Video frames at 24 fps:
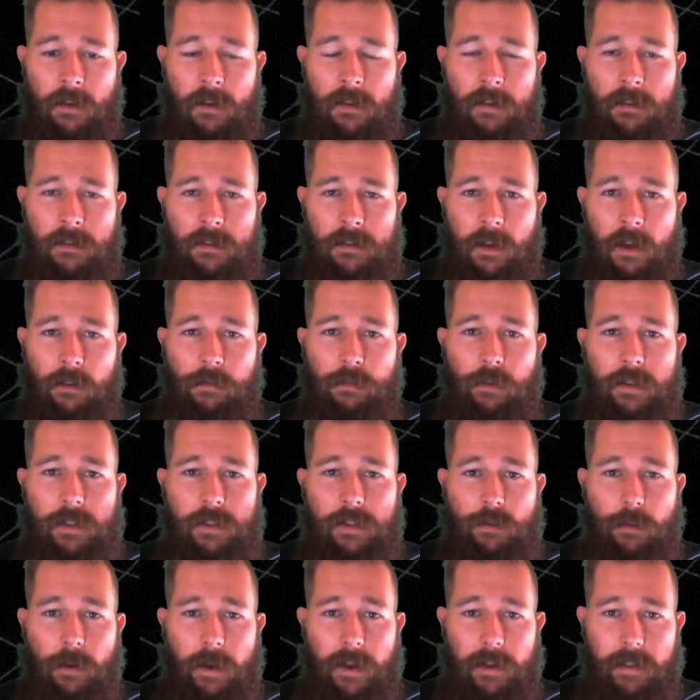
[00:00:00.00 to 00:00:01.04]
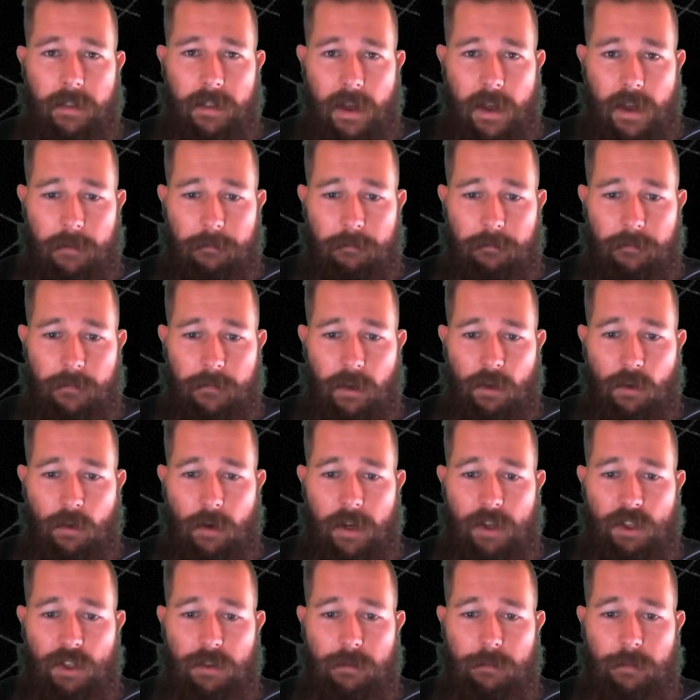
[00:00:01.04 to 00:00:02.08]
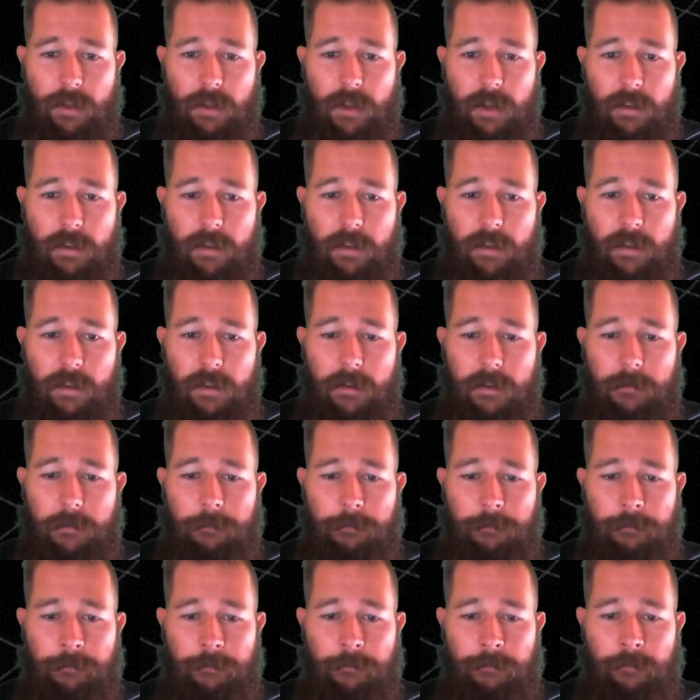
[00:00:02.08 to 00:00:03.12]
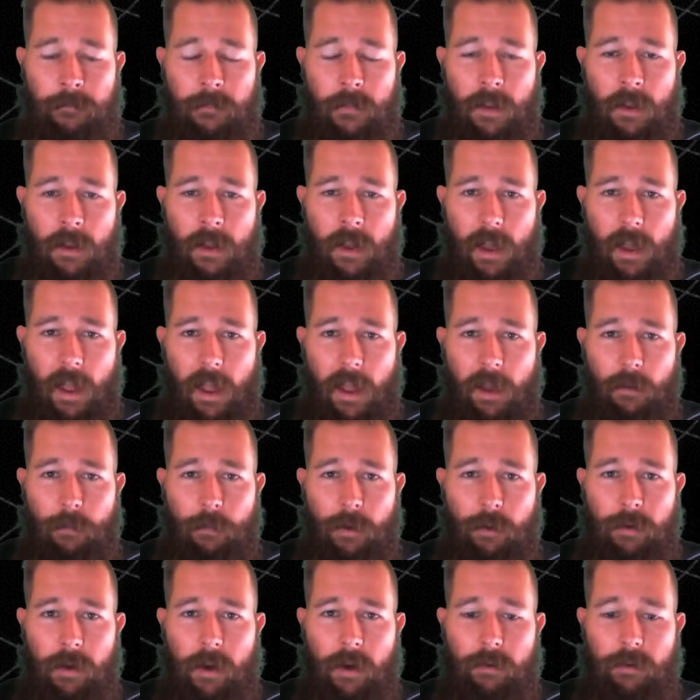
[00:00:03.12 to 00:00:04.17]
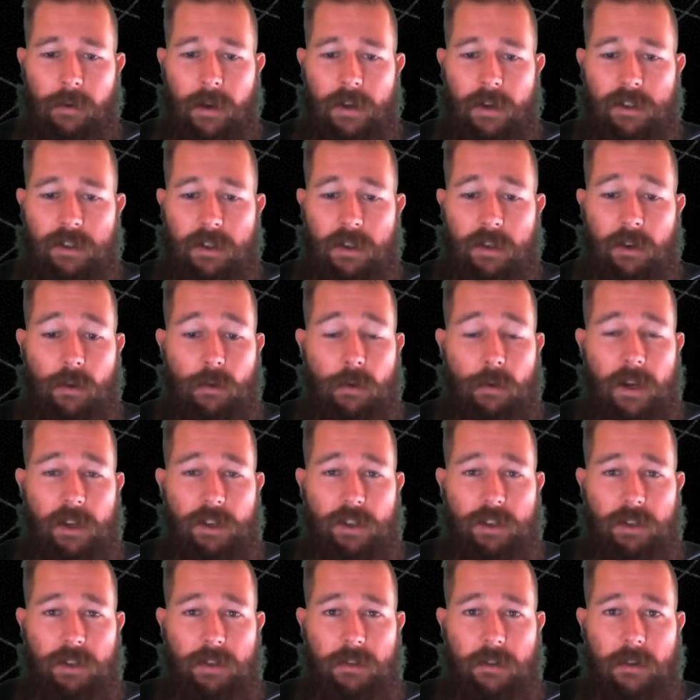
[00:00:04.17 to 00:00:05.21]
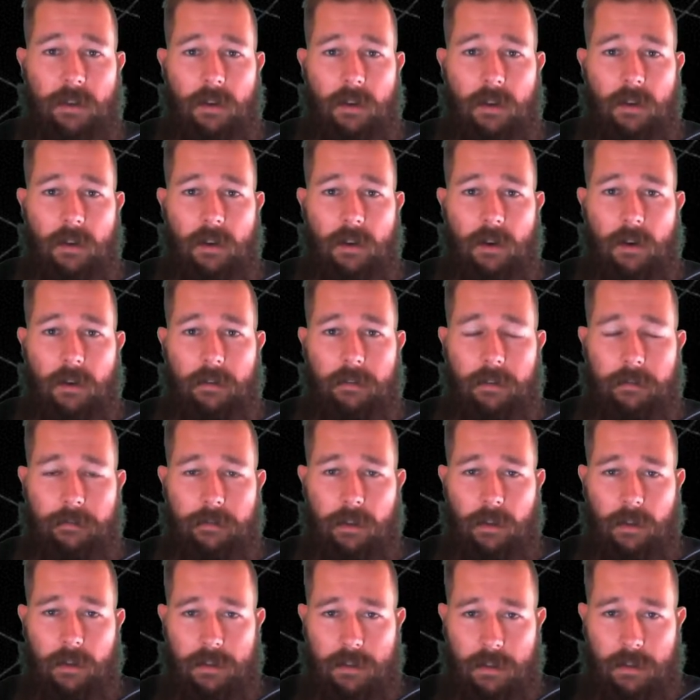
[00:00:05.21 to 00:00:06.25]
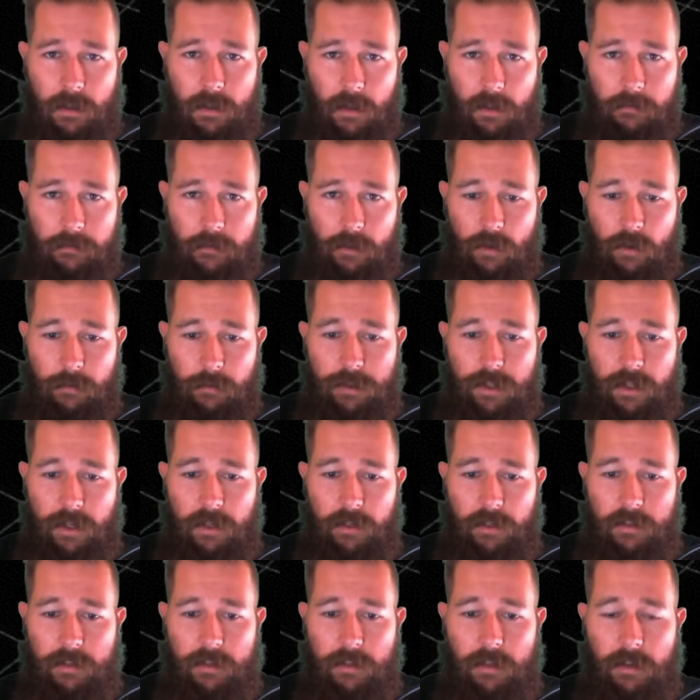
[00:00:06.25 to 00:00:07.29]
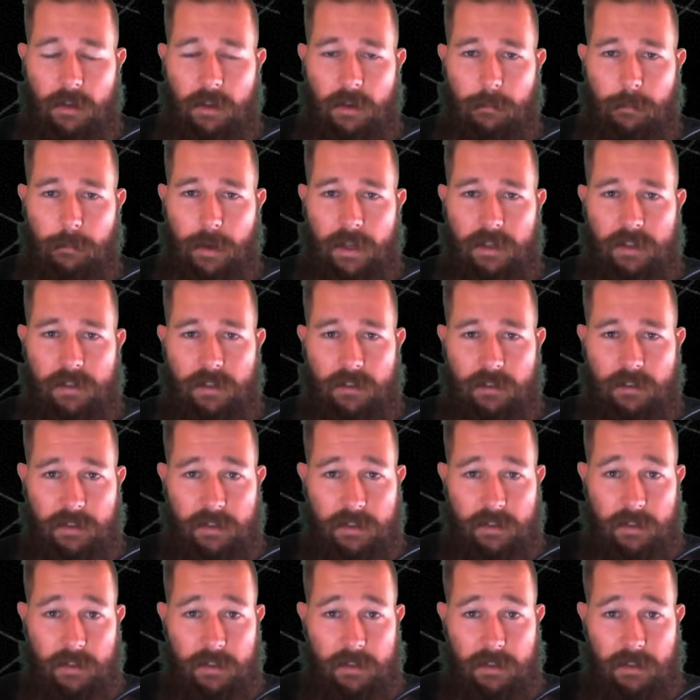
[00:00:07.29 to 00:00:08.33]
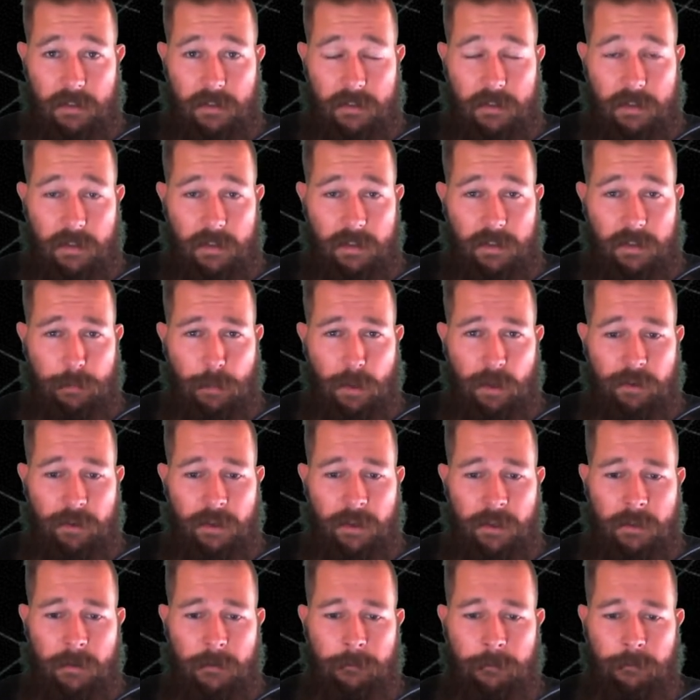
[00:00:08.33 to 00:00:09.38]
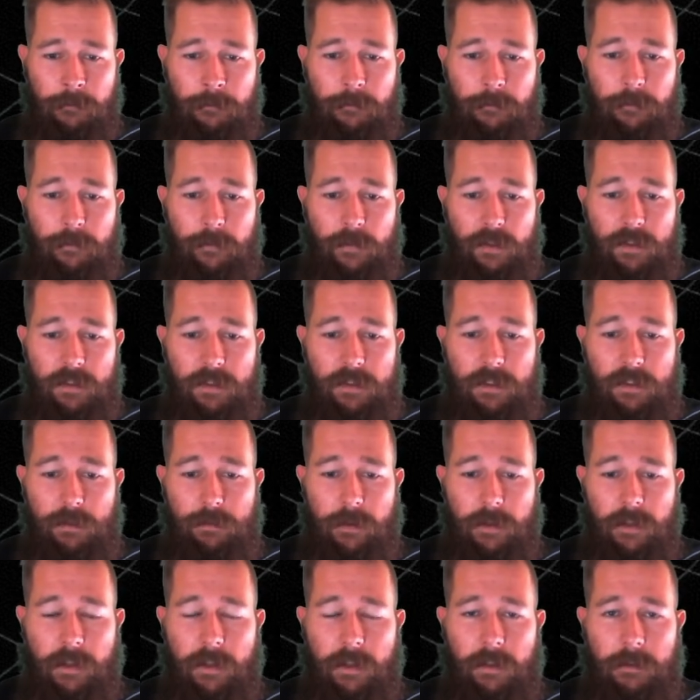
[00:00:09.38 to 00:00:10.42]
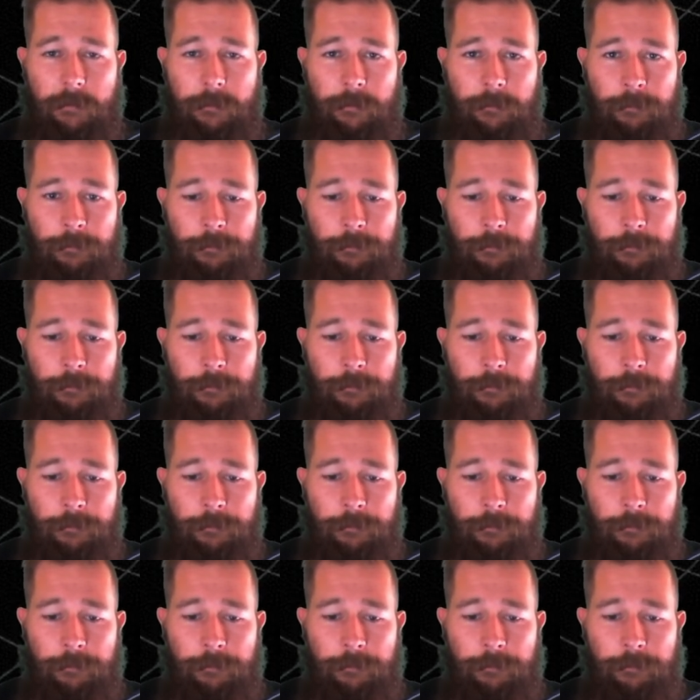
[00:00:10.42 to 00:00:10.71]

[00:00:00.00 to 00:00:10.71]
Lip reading: So if we square that equation, we get it here, and we rearrange the equation of the velocity of an object based on its distance and its period, which is this one here.